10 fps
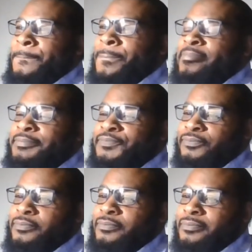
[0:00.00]

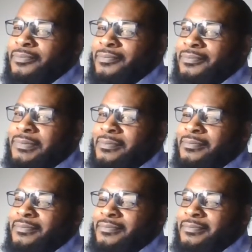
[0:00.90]

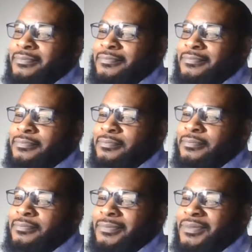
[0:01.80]
Nobody speaks.